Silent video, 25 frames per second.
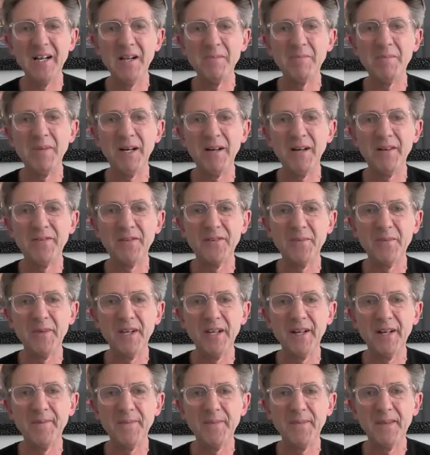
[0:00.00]
but from
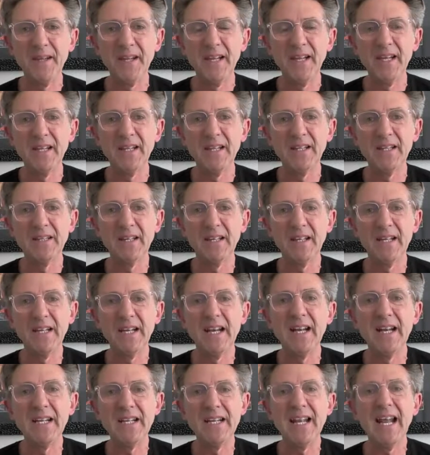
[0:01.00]

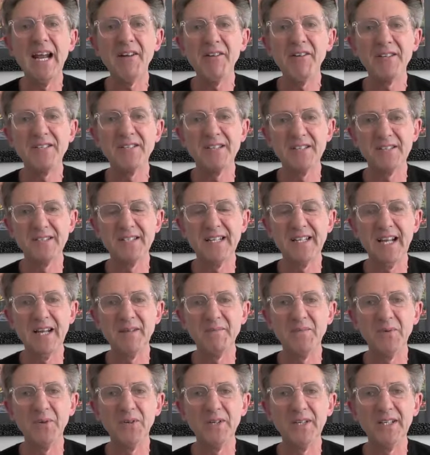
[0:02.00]
an inheritor's
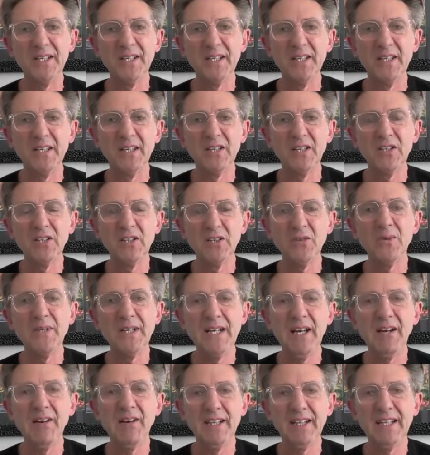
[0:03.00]
standpoint, you
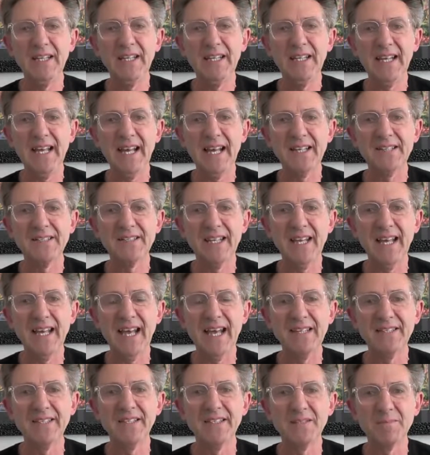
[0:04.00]
inherit the asset
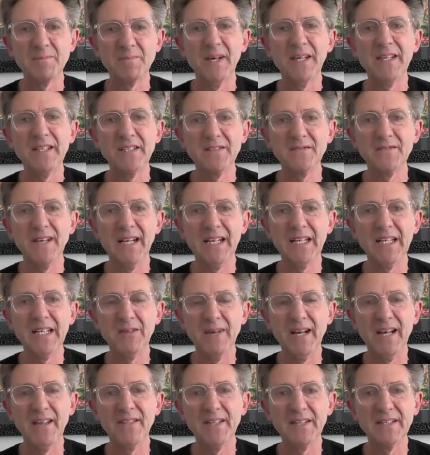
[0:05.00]
at its base
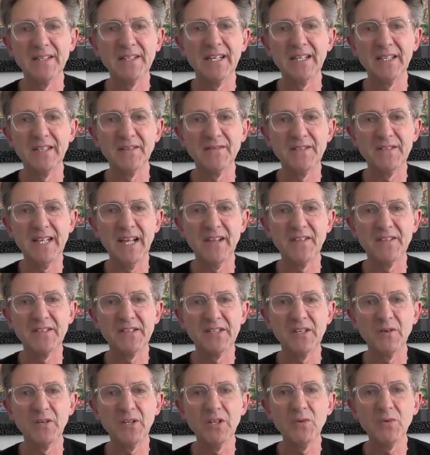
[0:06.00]
value at the date of death.
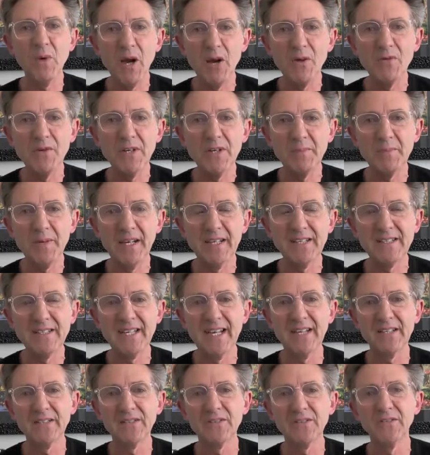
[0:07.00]
So you only pay
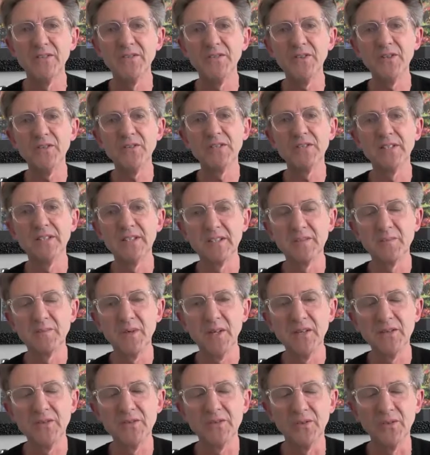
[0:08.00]
tax on a future
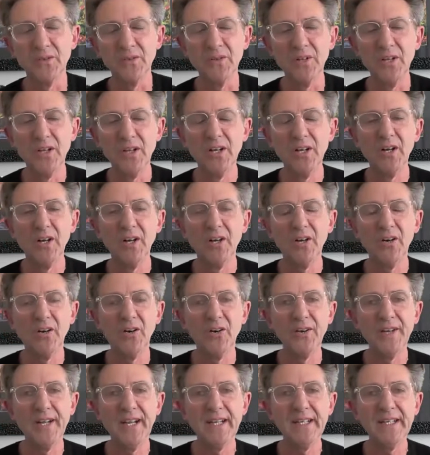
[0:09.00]
disposal
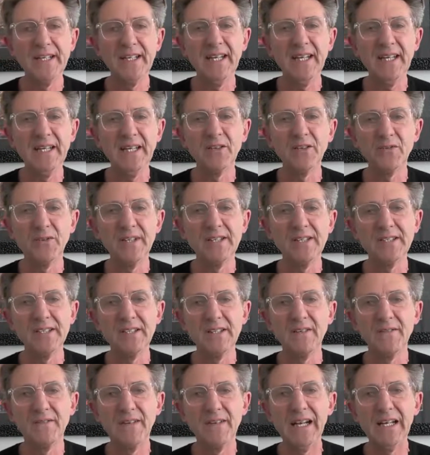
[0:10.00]
on any increase
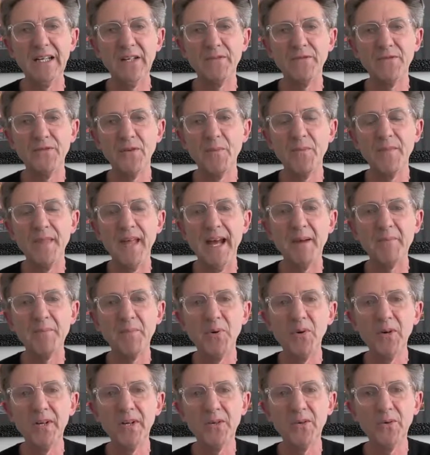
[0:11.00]
in the value from that
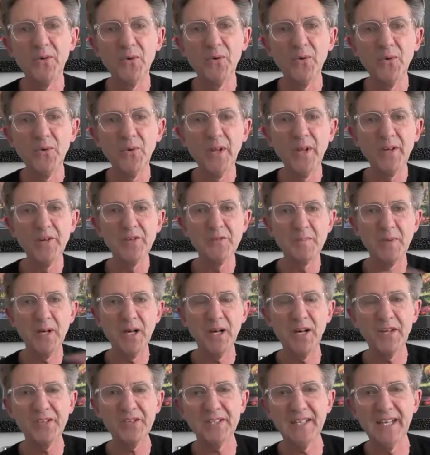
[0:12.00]
point. All those
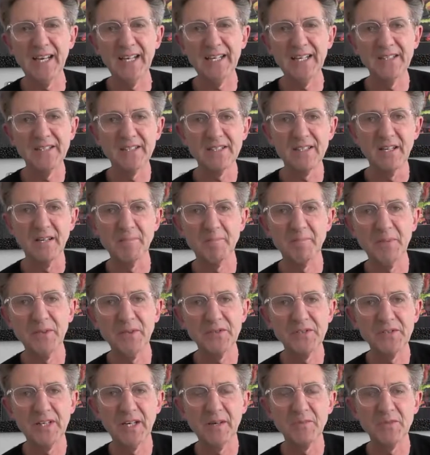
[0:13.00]
past gains that are
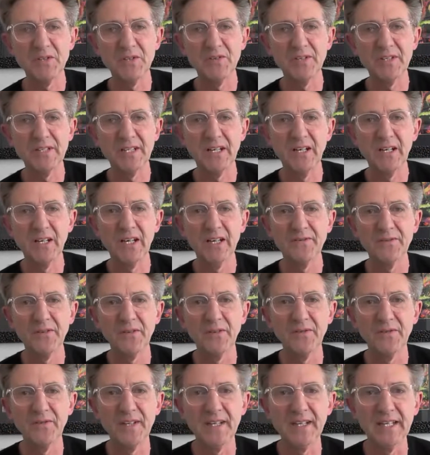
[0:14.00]
built up during the life
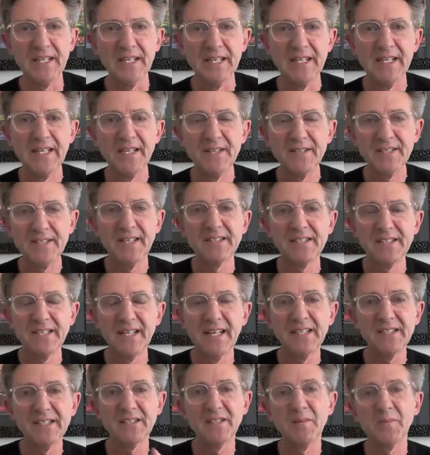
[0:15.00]
of the
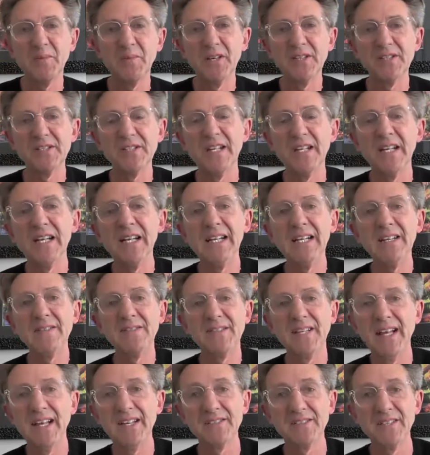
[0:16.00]
testator, the person that leaves
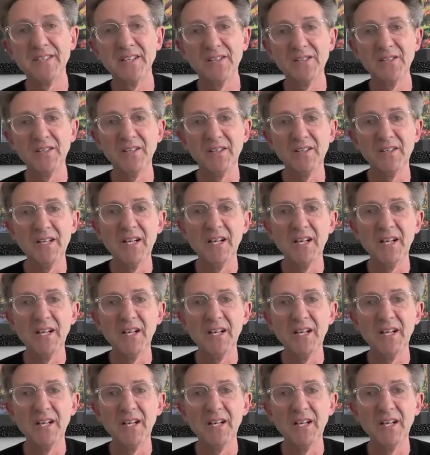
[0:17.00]
the asset to you,